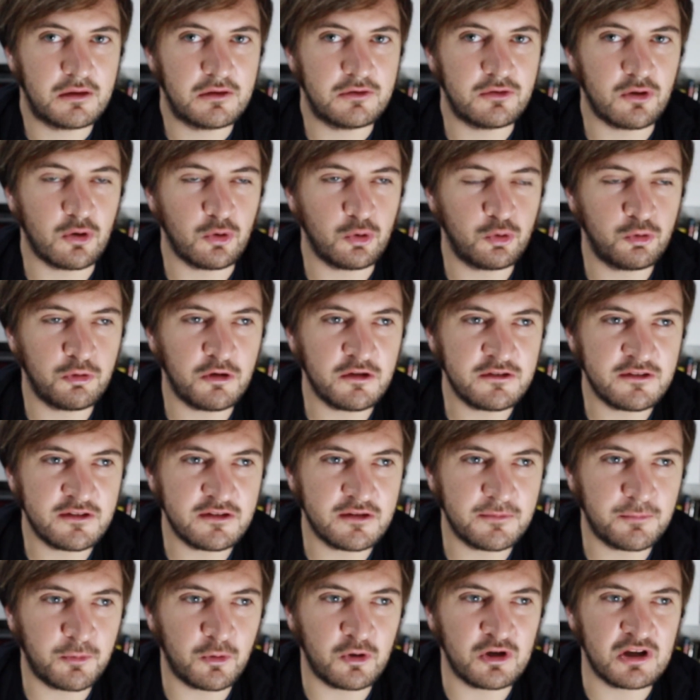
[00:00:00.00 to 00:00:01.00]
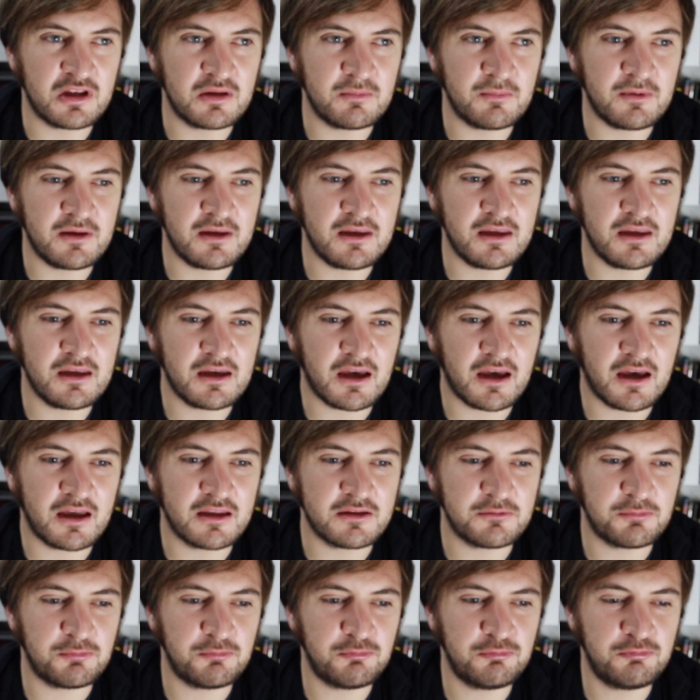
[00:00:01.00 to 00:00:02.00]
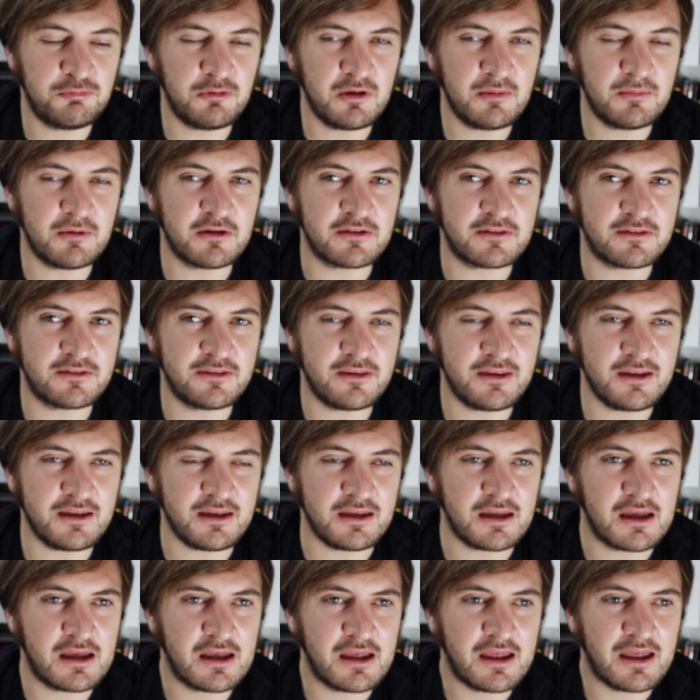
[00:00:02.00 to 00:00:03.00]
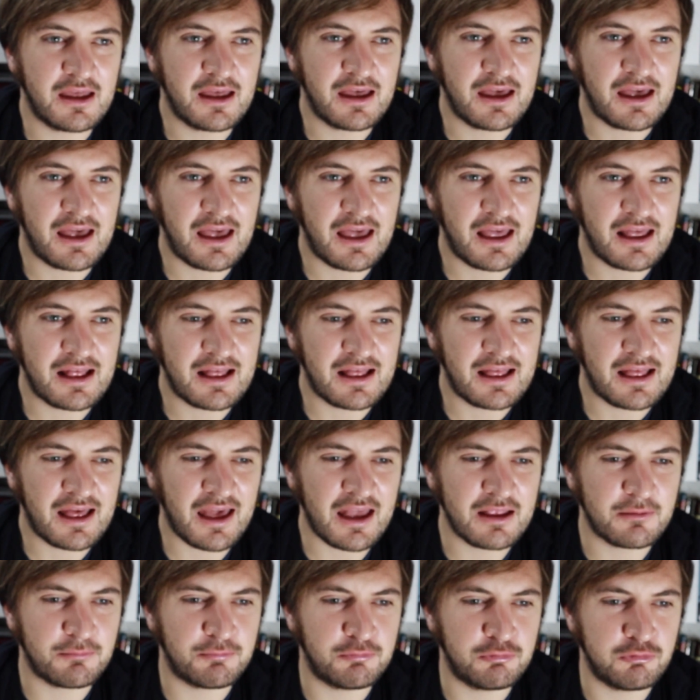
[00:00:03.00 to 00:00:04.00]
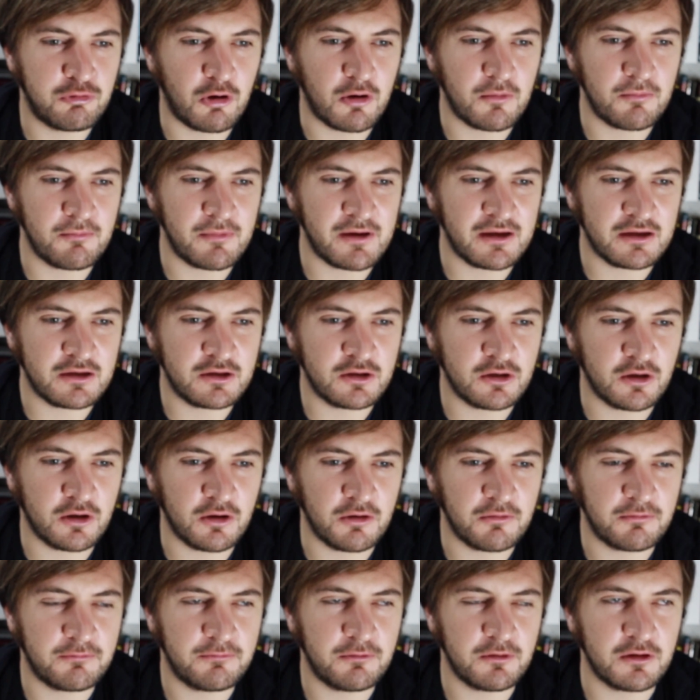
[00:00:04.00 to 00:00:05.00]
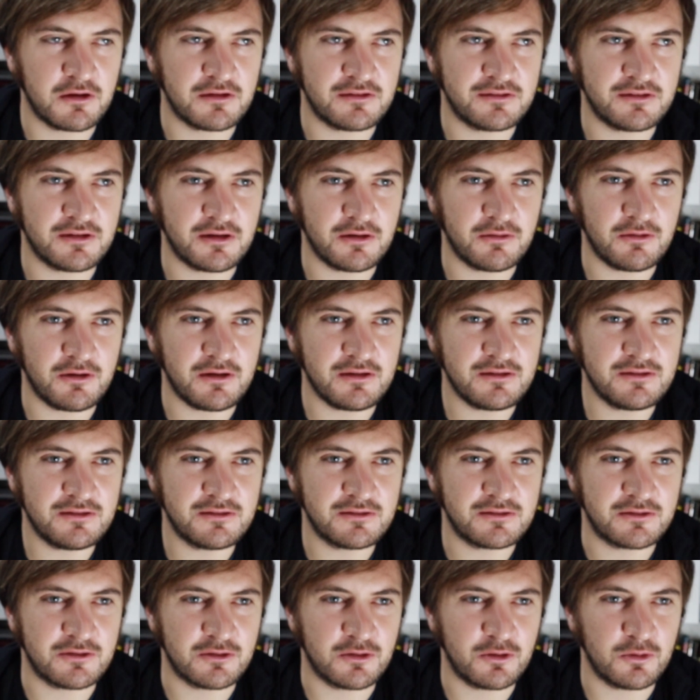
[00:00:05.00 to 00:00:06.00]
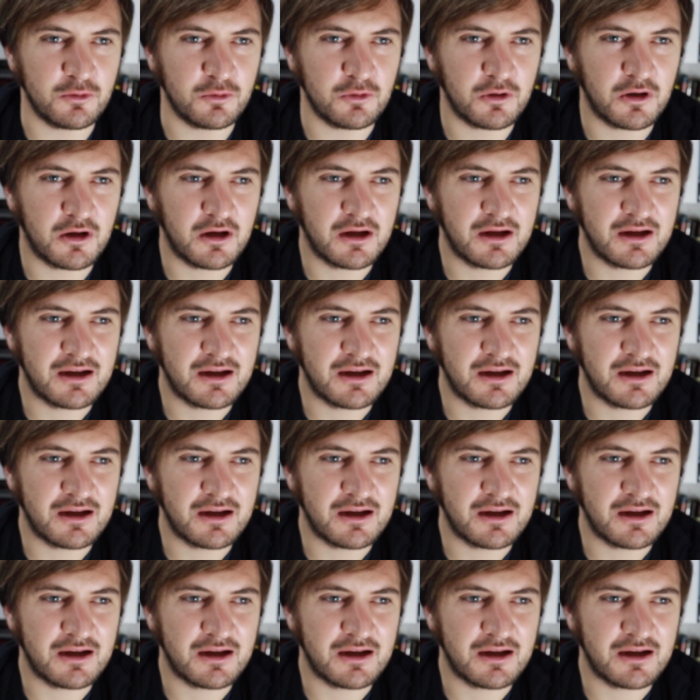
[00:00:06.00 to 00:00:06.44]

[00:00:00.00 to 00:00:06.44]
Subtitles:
So Chris has appointed me as pretty much the head prop maker for this series. So